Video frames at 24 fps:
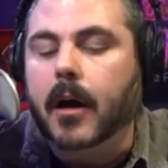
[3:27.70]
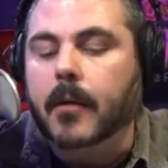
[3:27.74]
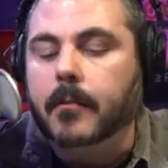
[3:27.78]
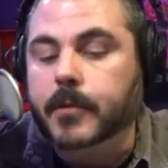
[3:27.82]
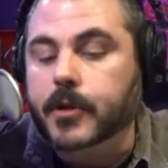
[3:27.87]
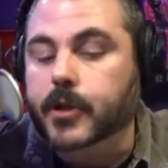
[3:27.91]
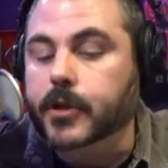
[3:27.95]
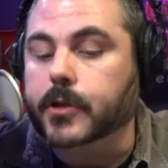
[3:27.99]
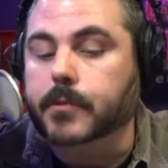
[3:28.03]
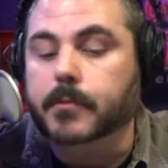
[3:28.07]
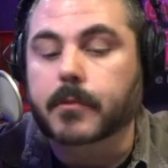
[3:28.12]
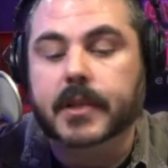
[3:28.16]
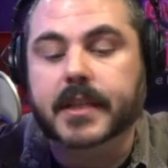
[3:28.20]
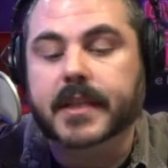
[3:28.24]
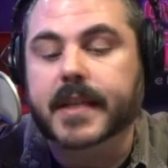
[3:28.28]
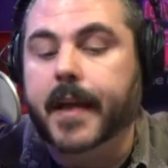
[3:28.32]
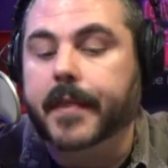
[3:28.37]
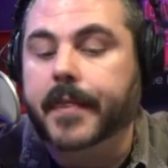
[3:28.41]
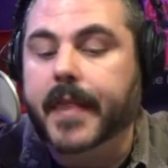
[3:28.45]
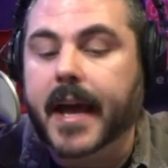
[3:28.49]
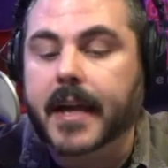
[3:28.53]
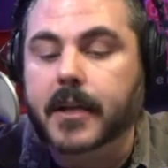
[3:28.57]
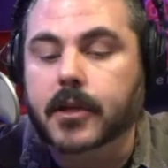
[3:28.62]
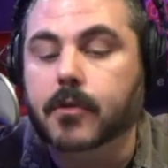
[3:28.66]
Just
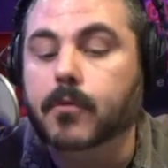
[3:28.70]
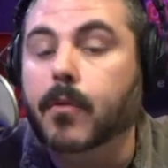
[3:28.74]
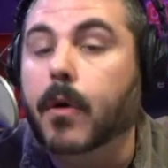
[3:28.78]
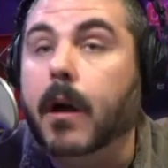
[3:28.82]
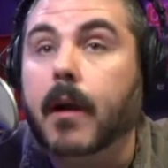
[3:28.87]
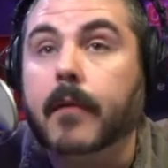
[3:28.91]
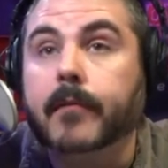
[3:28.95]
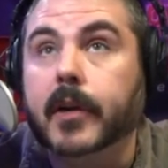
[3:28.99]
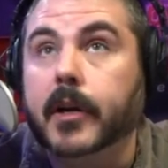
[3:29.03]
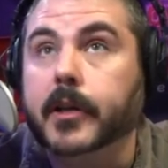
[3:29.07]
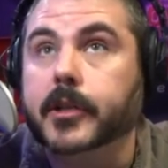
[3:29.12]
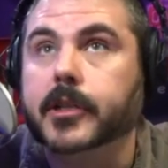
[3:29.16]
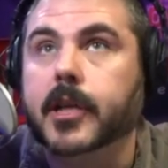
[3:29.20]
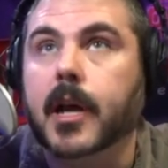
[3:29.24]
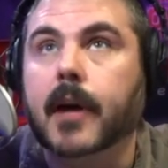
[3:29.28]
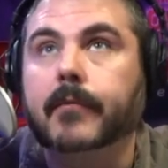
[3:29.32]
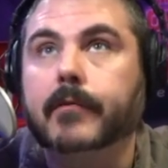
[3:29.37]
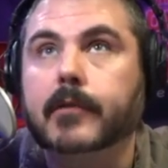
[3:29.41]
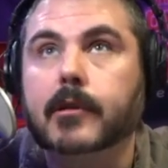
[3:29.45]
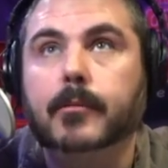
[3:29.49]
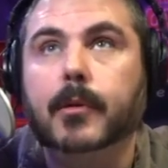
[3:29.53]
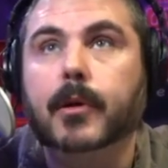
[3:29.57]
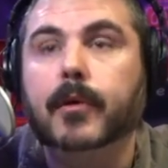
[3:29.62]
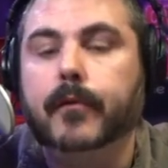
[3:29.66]
set that to wherever it's
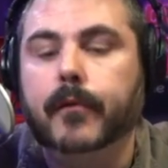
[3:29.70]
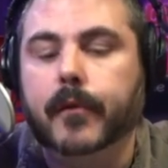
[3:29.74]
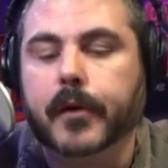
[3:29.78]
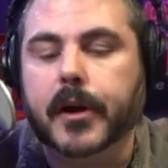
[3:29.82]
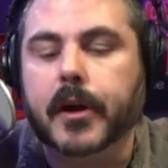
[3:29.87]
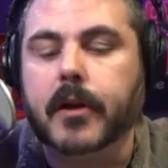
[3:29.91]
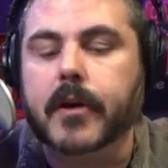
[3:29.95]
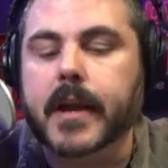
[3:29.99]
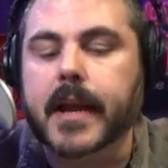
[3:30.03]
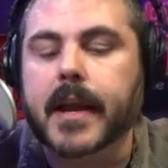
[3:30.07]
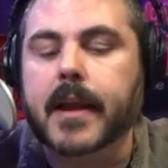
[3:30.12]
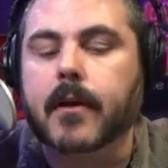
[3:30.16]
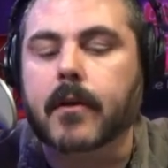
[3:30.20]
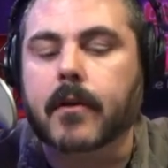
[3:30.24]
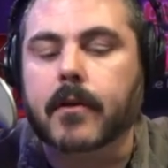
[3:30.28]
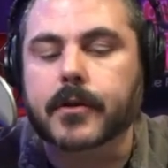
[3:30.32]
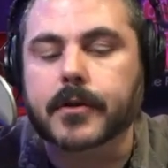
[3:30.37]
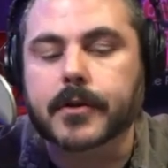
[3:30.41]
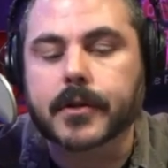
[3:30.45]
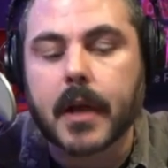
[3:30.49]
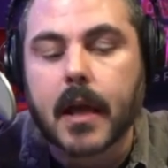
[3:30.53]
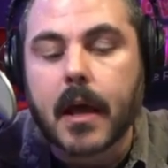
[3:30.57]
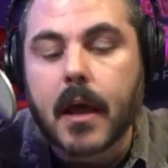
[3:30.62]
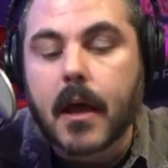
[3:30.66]
comfortable for your
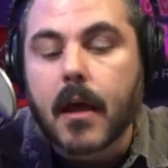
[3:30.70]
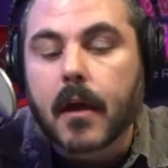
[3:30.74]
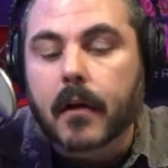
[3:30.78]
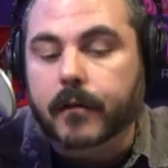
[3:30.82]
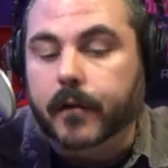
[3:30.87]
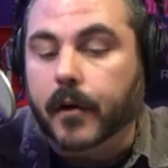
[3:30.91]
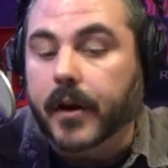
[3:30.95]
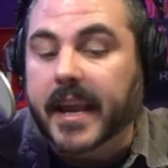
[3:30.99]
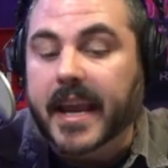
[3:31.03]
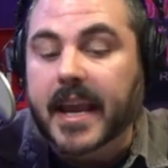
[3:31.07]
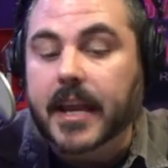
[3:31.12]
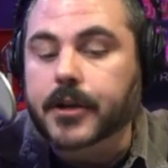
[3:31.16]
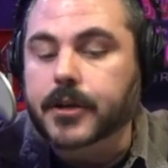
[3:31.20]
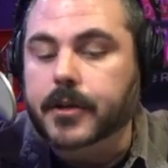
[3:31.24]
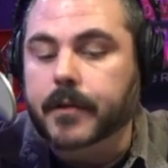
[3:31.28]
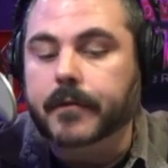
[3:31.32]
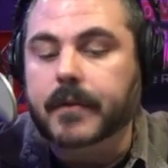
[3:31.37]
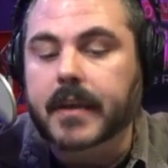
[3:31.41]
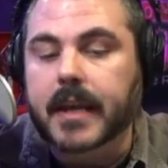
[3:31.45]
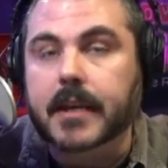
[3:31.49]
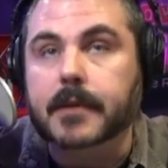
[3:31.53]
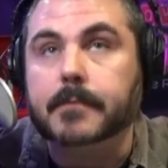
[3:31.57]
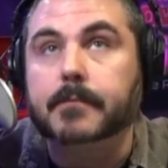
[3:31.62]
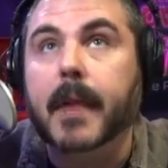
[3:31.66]
ears. For each
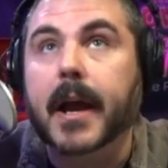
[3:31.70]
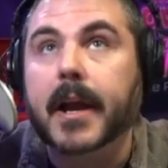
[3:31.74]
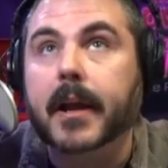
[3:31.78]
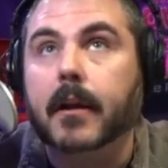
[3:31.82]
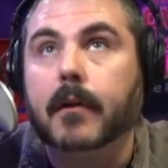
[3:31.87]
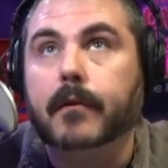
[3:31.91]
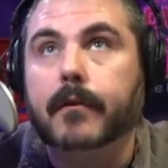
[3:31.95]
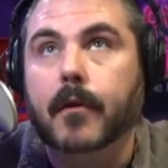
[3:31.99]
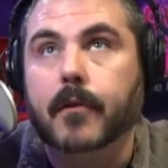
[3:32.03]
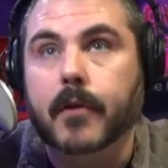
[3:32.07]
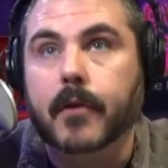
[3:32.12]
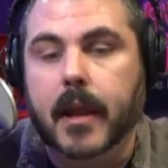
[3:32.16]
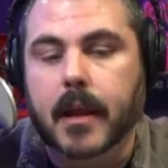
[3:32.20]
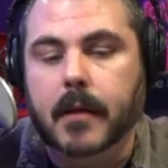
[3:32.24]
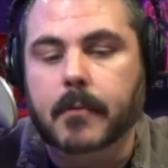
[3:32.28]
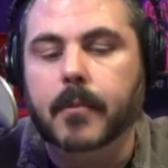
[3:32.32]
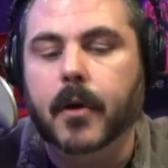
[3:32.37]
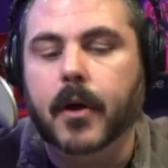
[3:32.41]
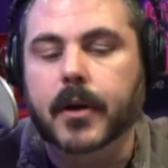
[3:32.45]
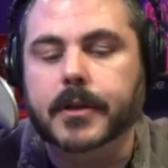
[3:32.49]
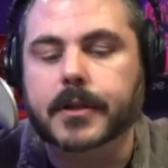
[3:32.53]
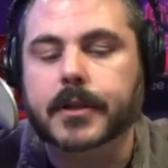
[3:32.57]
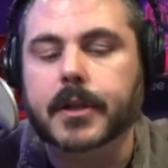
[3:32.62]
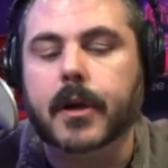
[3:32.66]
of these microphone
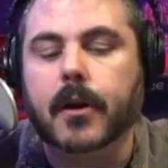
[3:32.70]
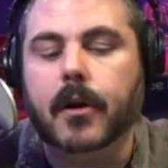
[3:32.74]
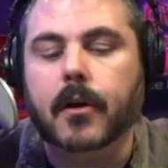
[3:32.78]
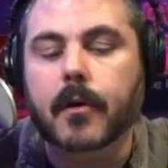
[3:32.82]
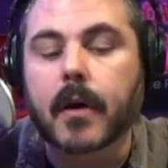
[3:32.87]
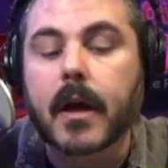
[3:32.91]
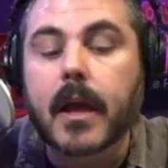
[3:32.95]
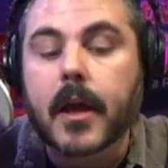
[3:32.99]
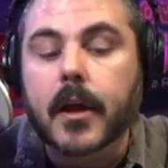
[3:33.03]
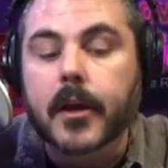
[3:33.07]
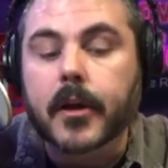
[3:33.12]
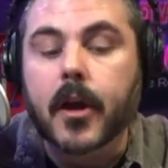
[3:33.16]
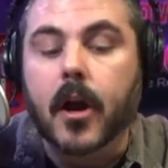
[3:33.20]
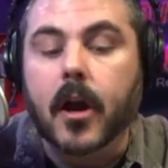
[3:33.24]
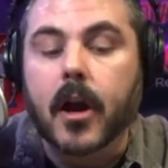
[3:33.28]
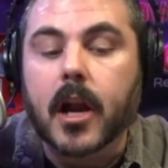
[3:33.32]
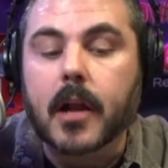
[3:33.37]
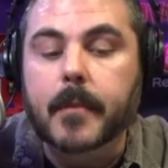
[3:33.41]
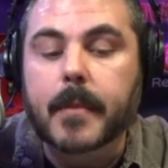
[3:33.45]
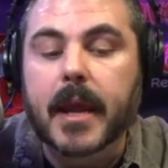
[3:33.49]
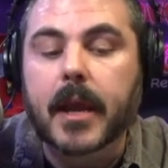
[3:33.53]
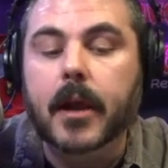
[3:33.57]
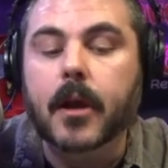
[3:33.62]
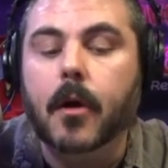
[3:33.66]
inputs, though, you're going
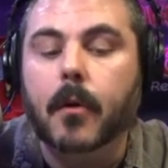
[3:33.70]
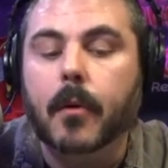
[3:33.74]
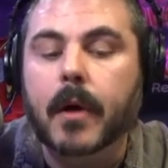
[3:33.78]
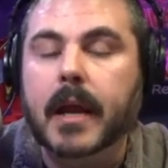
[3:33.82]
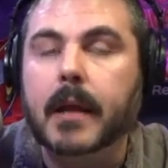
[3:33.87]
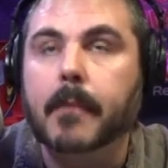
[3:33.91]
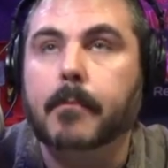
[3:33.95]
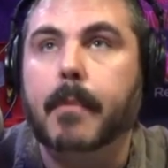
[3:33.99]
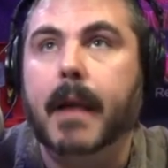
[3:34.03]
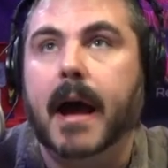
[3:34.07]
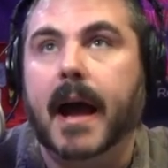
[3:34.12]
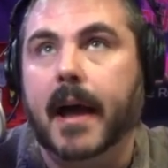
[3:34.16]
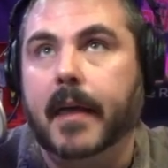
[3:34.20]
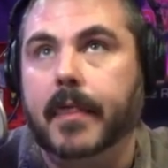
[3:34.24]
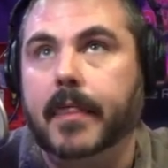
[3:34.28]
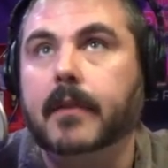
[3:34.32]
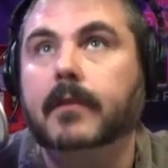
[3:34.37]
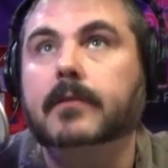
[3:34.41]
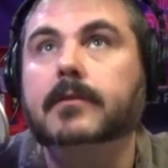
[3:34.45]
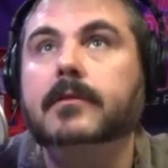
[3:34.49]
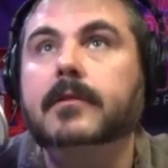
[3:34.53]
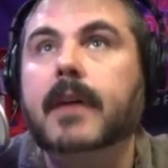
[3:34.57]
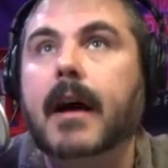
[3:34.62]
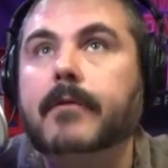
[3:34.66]
to be going by the
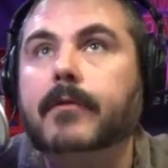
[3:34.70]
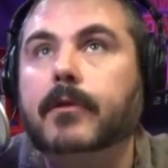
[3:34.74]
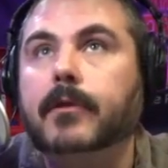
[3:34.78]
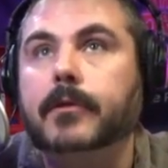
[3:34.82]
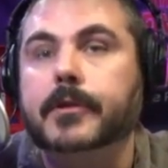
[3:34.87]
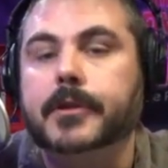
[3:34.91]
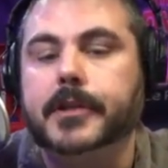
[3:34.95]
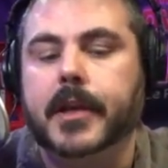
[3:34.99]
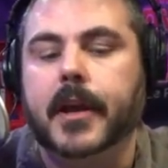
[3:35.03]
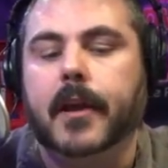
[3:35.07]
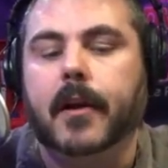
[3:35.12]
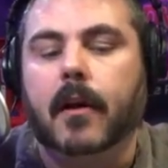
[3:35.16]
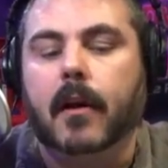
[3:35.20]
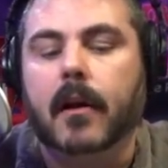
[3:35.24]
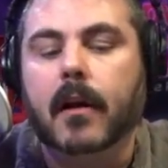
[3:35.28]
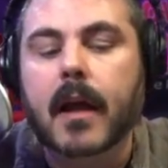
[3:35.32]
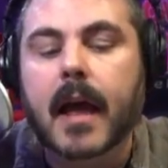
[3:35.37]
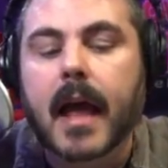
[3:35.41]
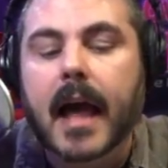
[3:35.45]
levels here.